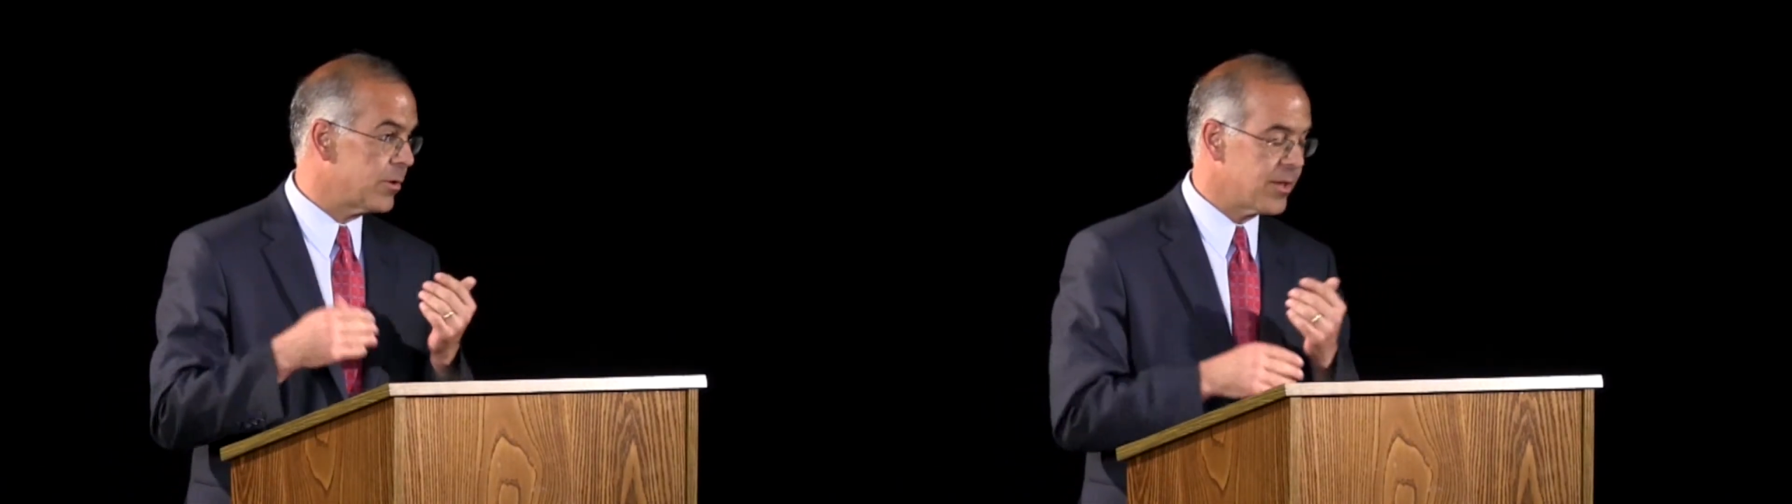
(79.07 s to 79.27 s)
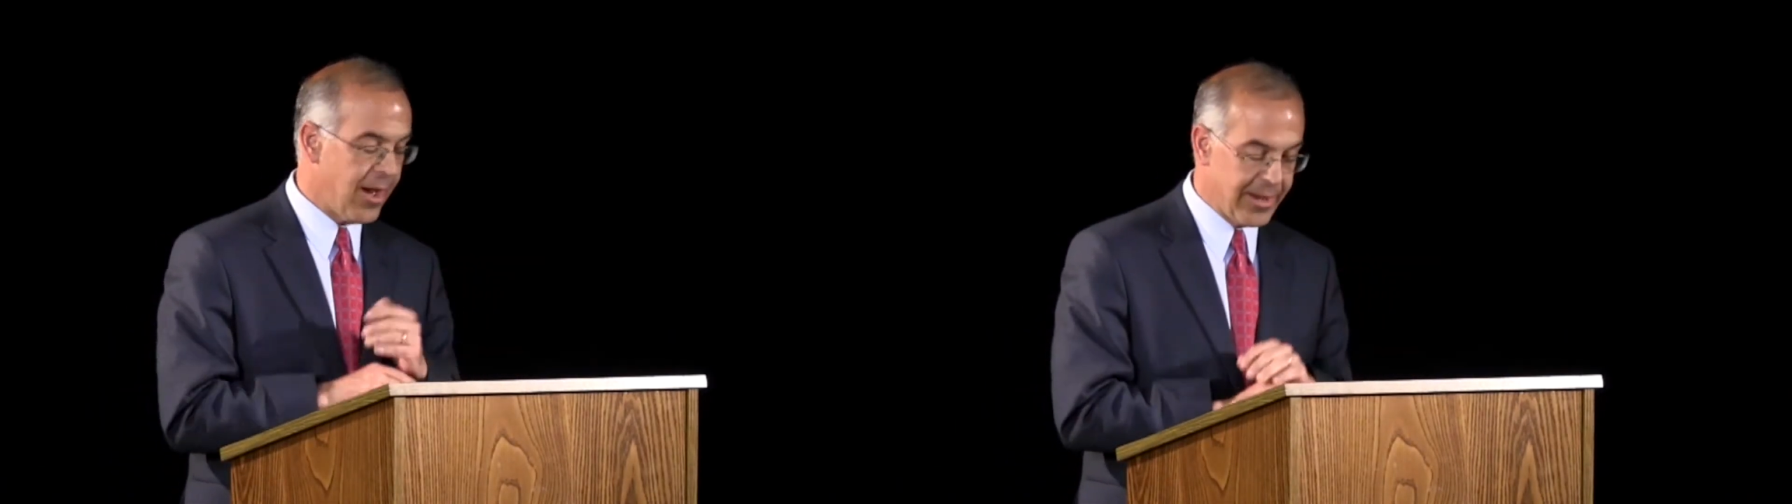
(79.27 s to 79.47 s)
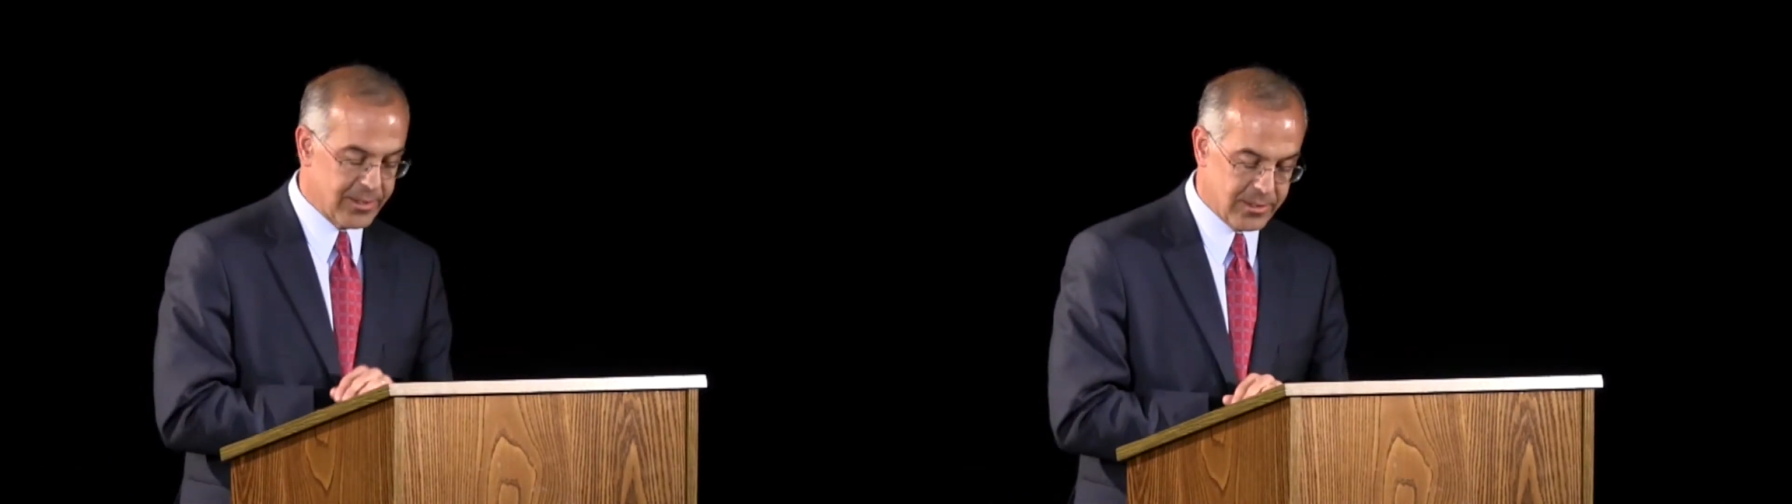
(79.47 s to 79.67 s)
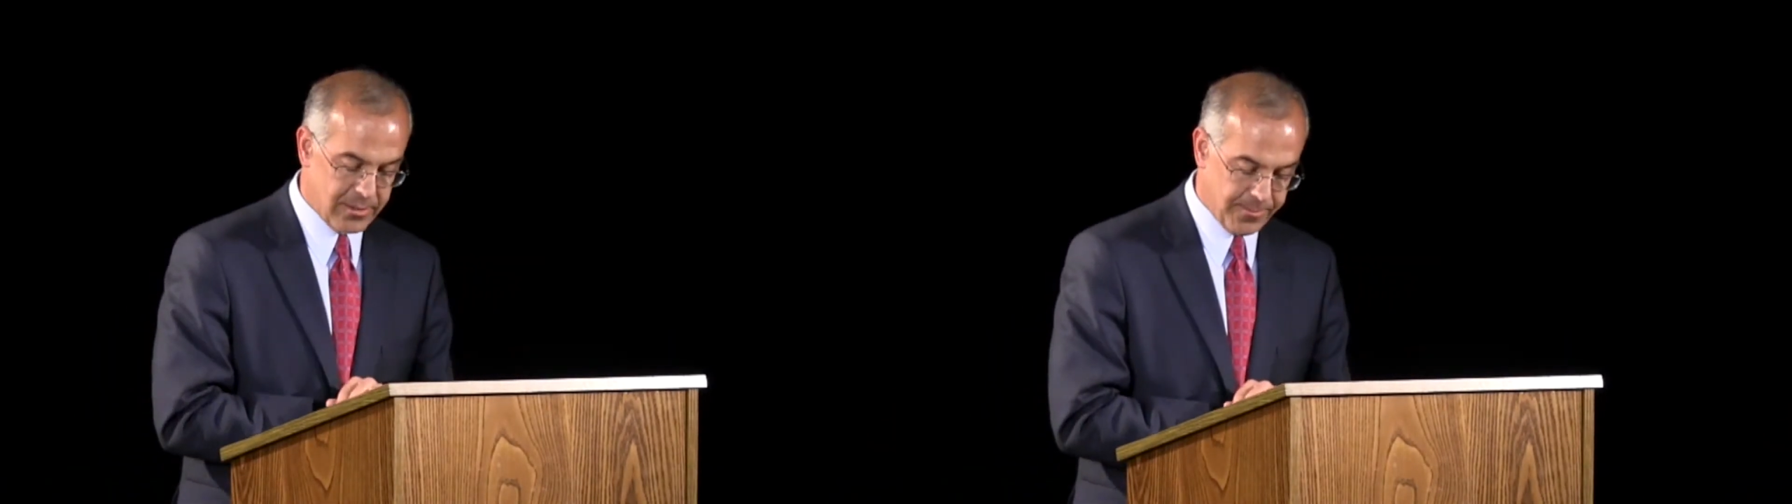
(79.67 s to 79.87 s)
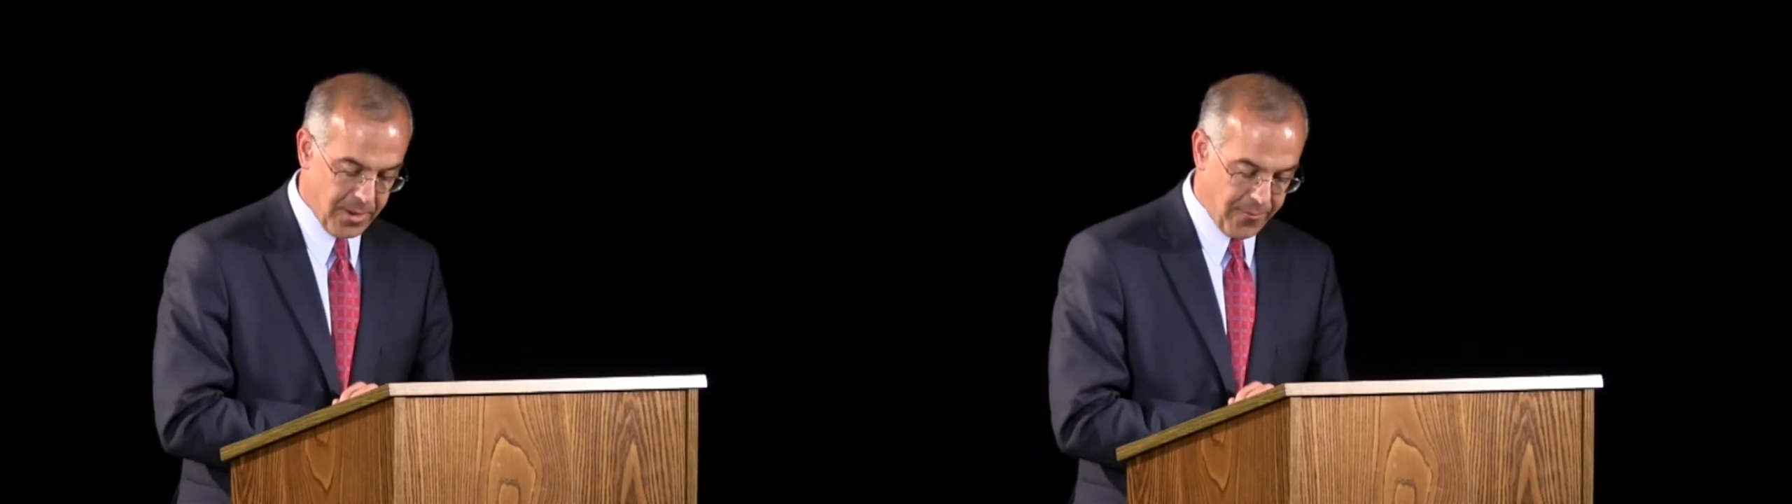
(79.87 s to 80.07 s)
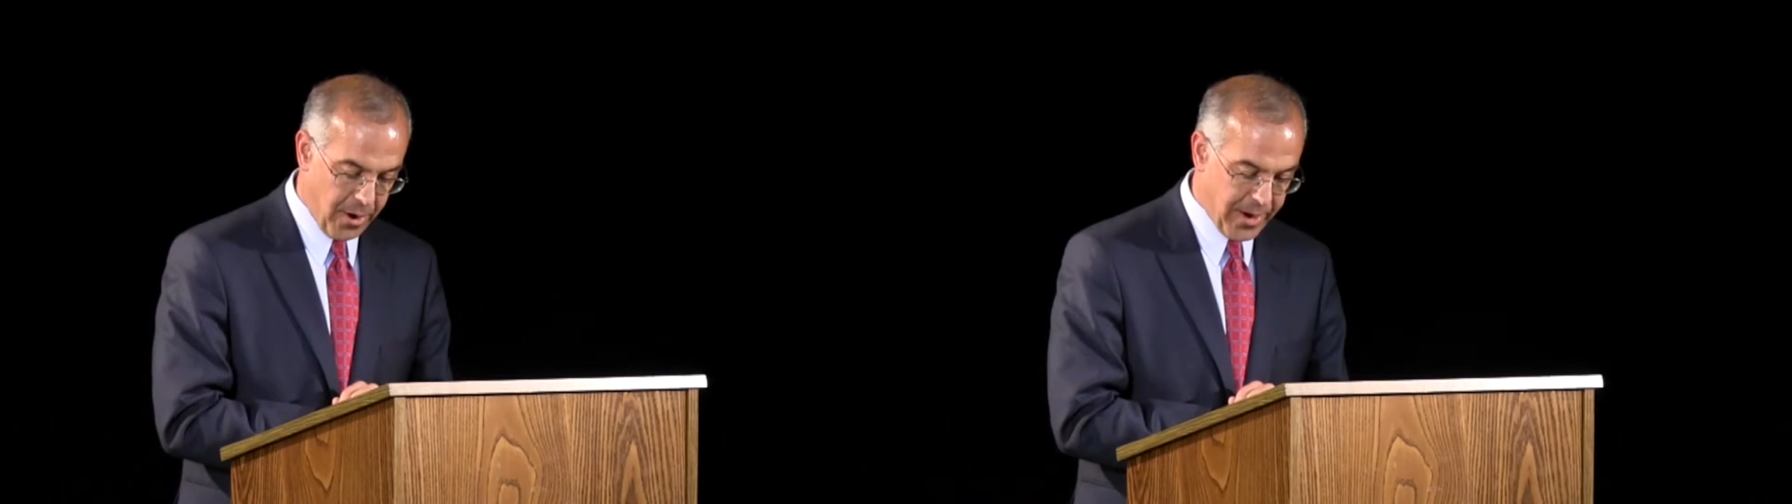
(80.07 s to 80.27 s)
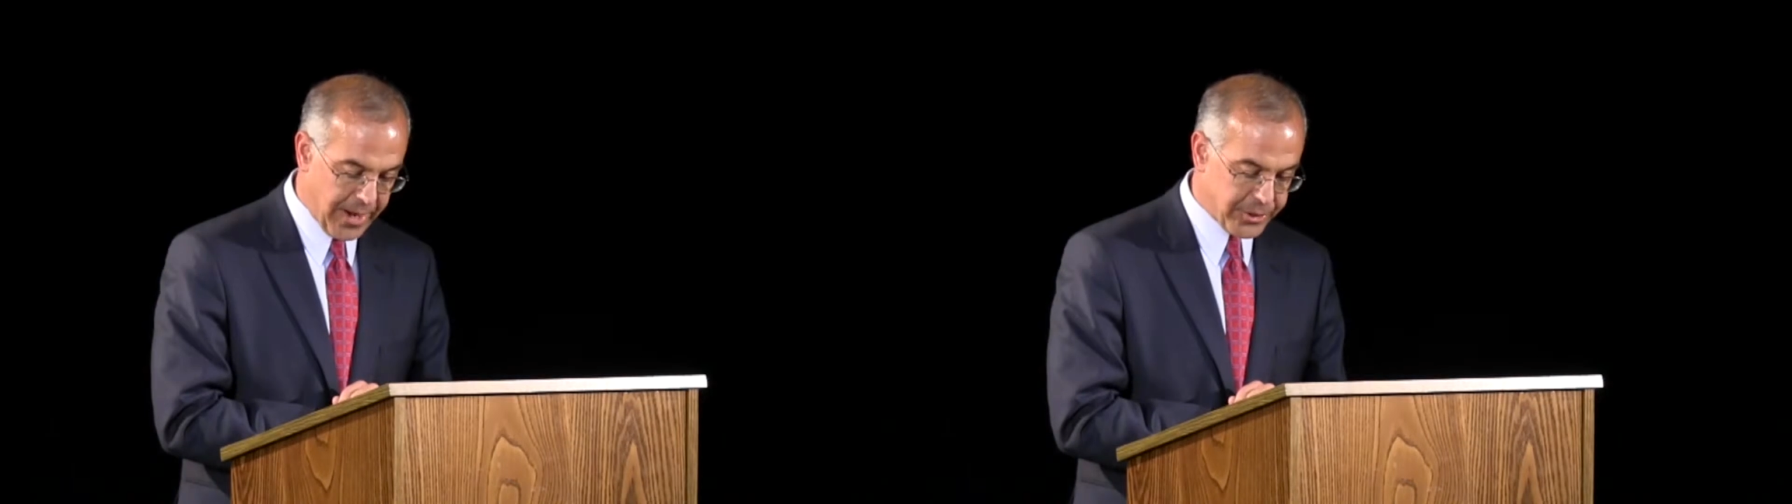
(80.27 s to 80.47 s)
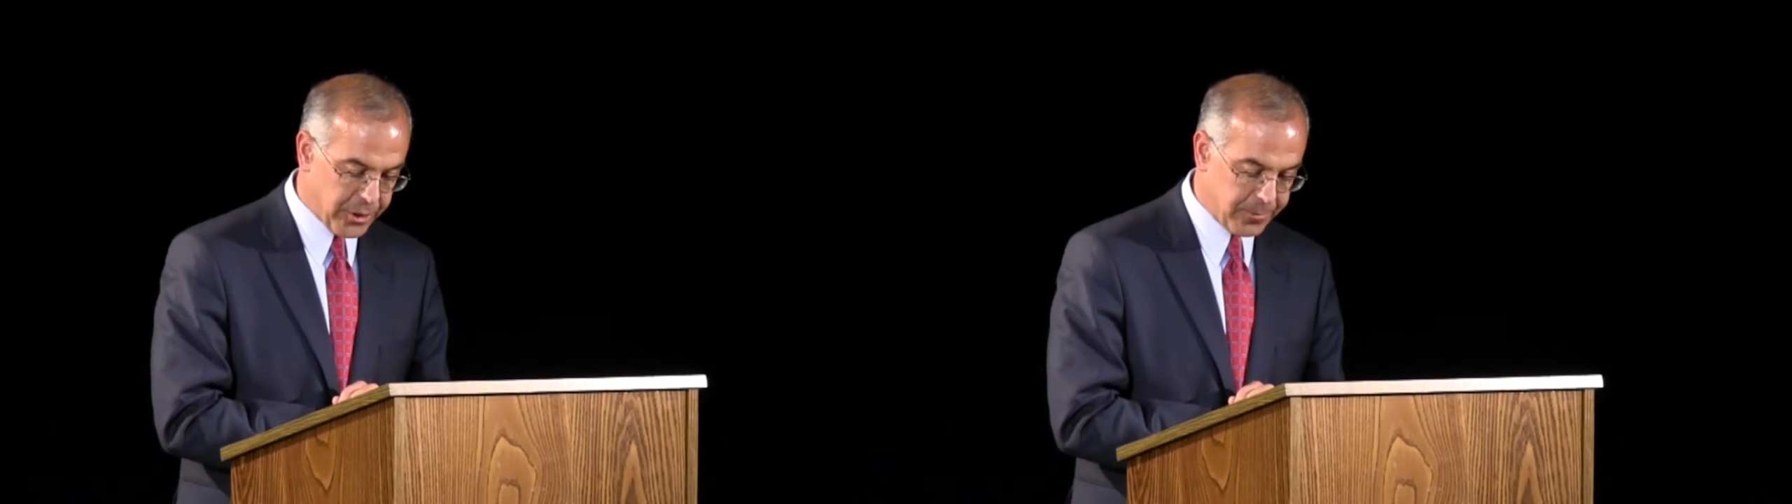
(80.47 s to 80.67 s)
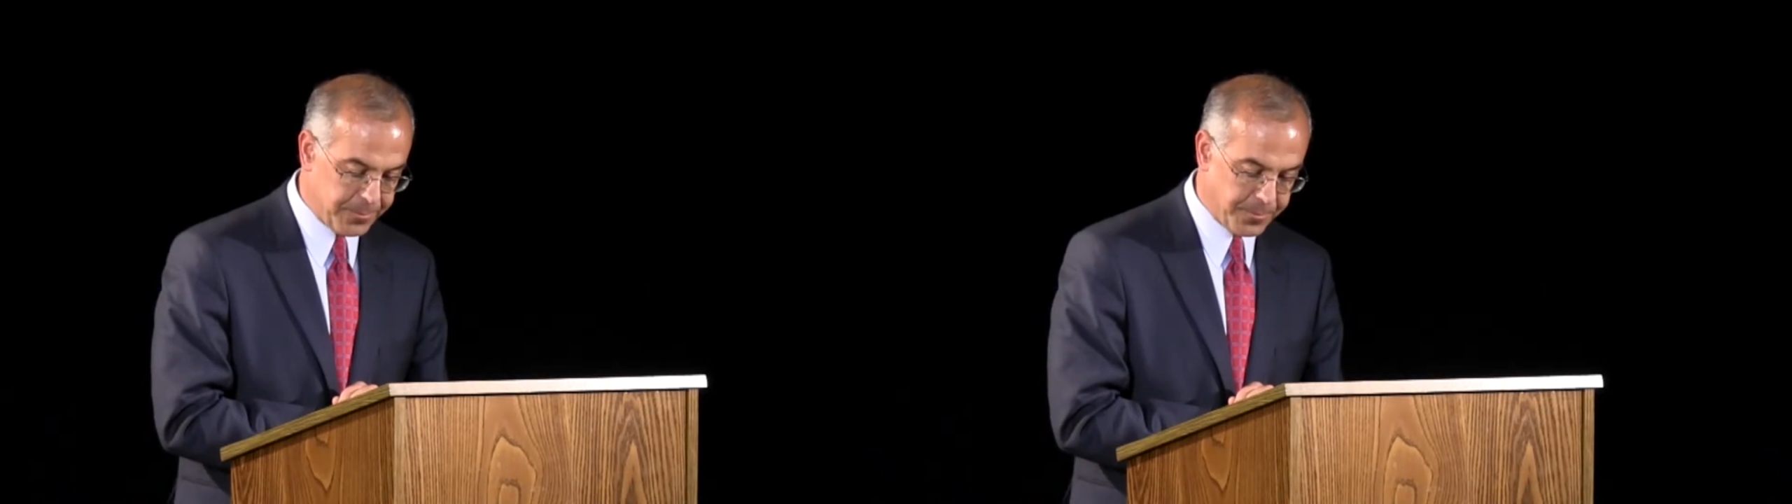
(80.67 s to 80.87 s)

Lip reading: sides of our nature.